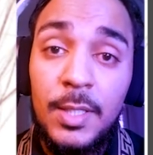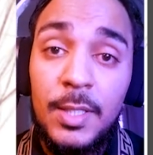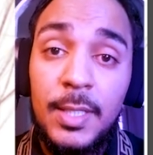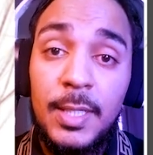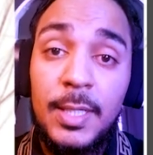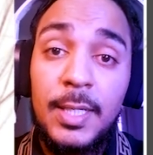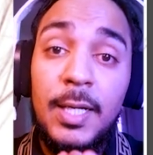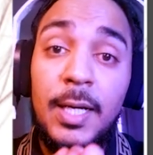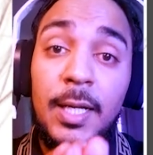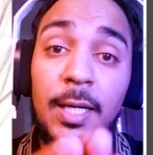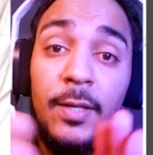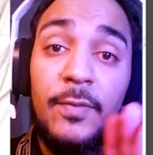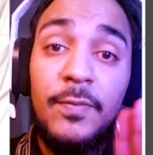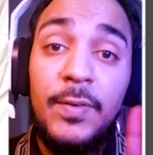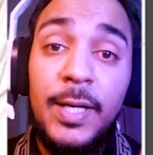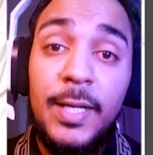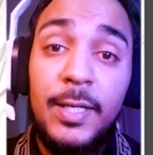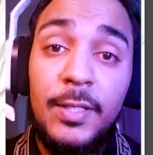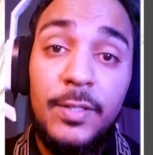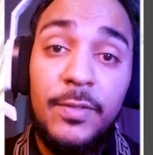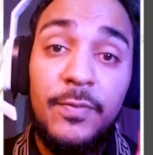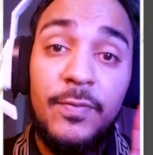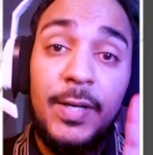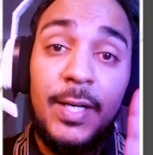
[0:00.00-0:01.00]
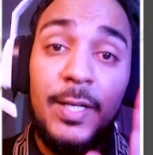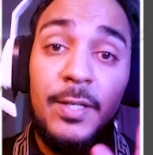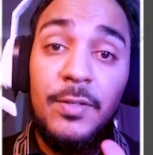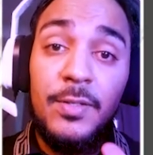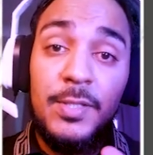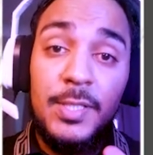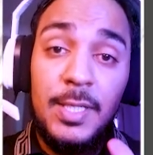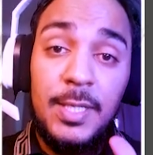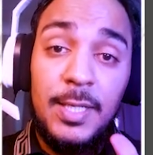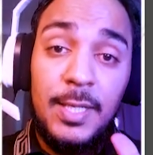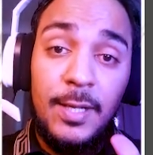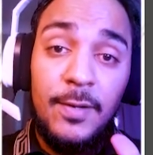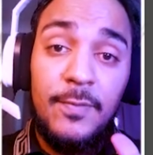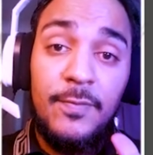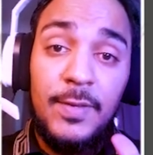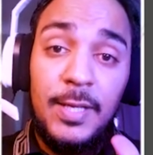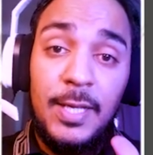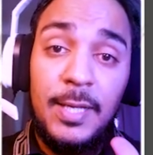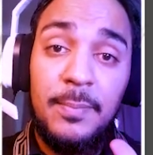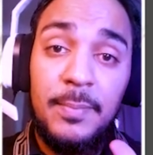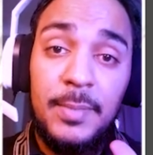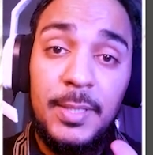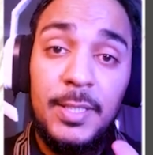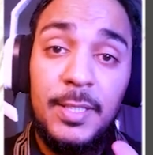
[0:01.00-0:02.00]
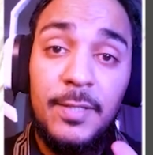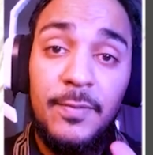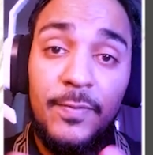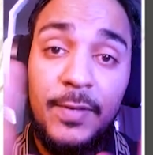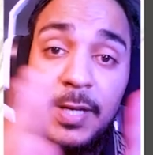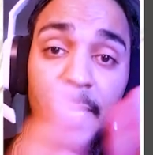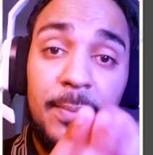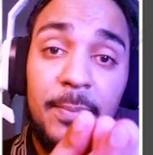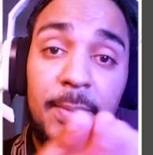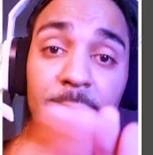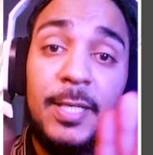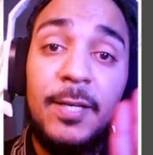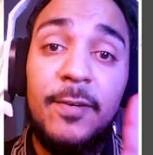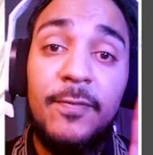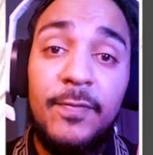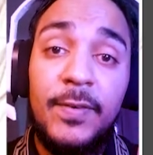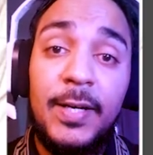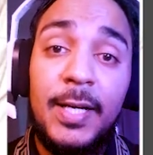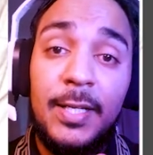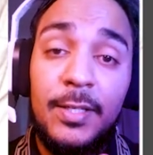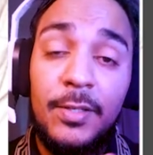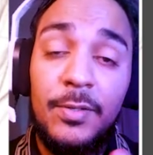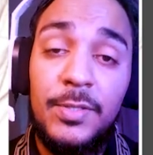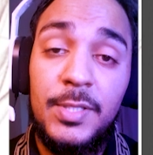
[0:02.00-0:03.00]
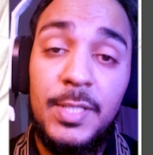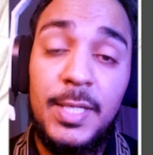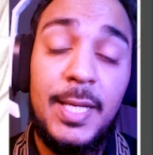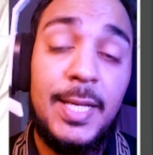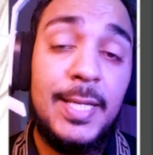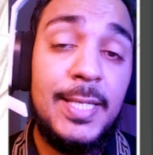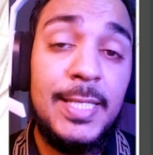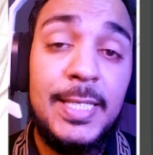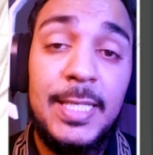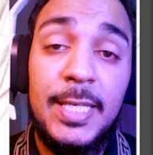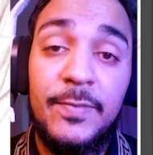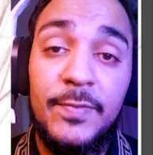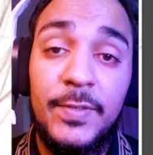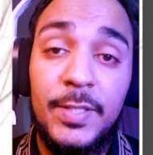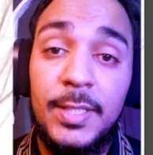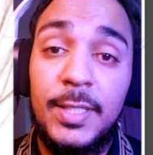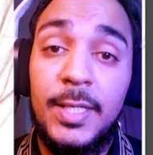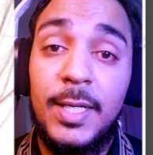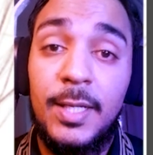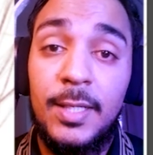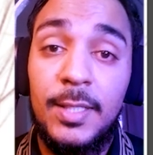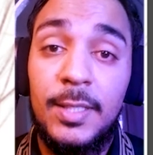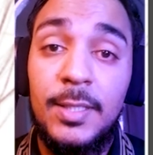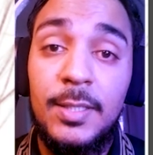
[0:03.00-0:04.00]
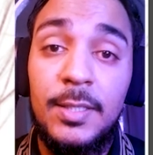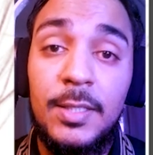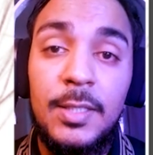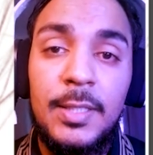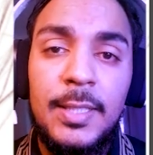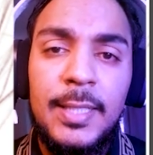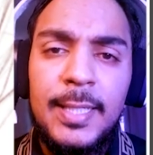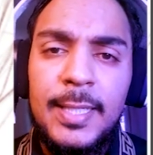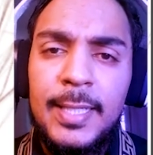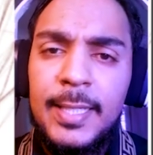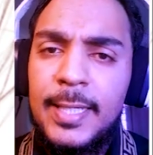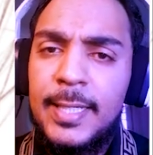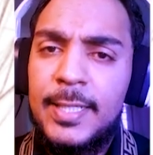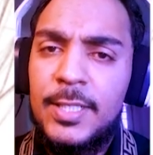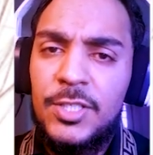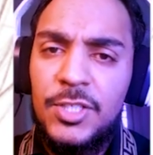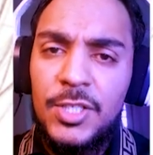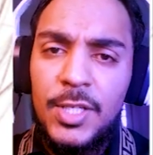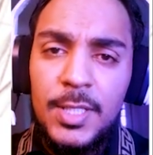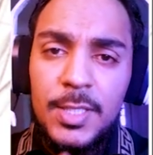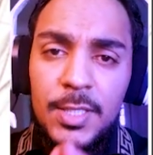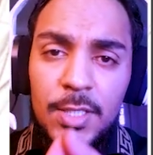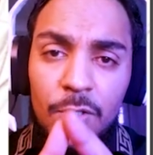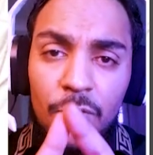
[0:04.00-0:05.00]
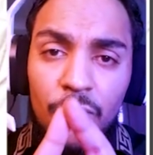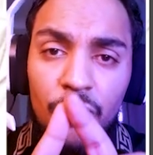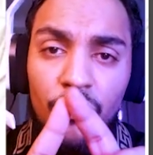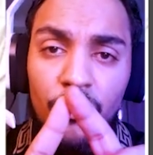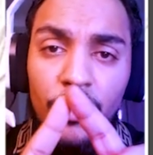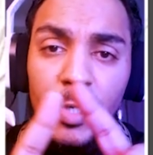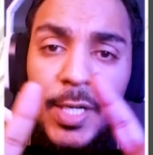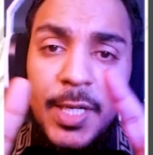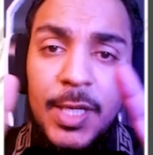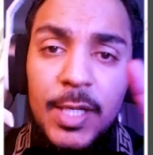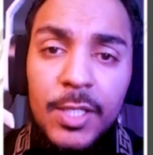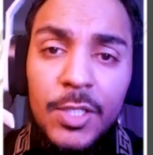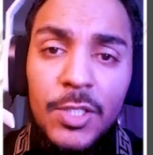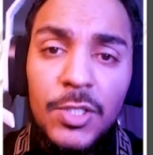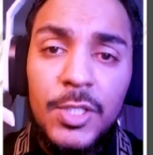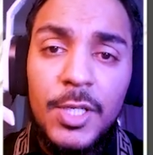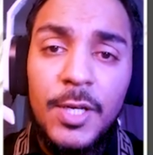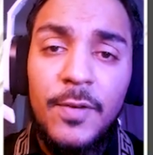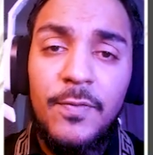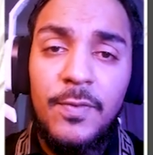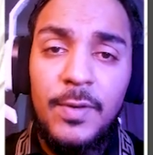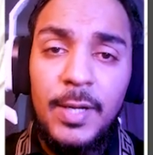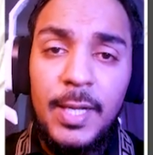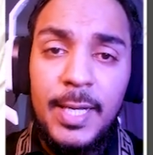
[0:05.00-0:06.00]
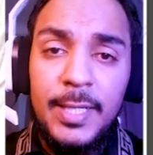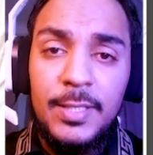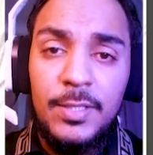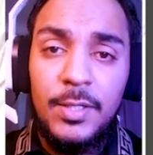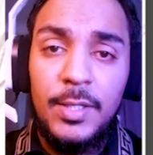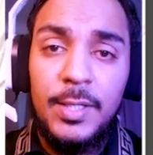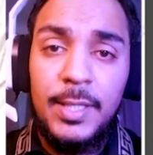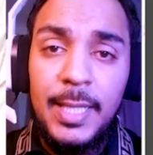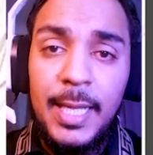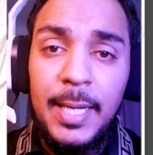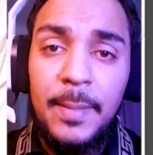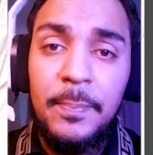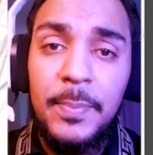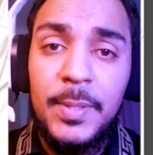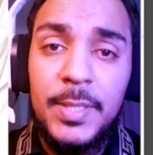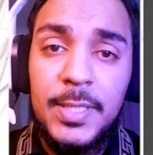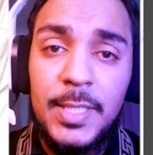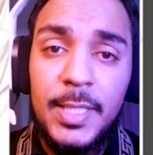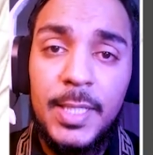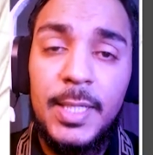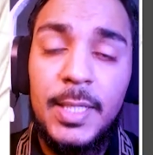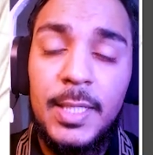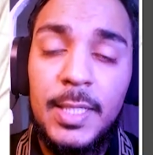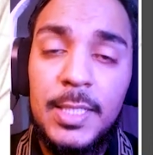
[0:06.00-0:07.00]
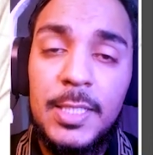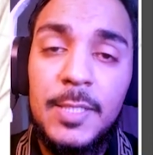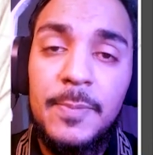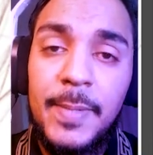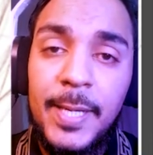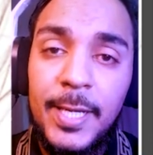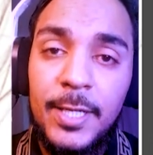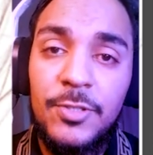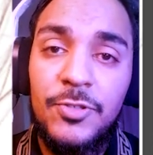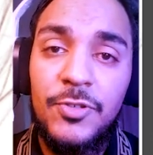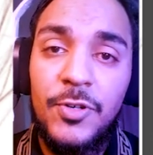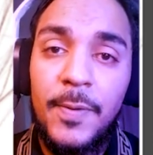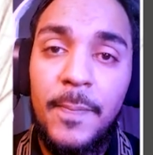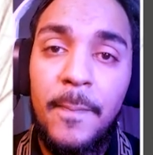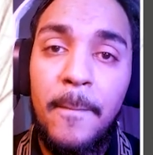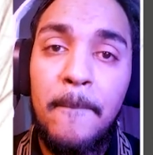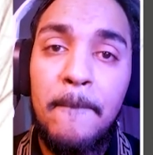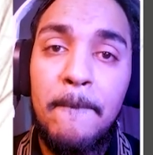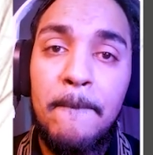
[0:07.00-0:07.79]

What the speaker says: color values in that family, the family of values in any given color, it's just the range of light on that particular spectrum.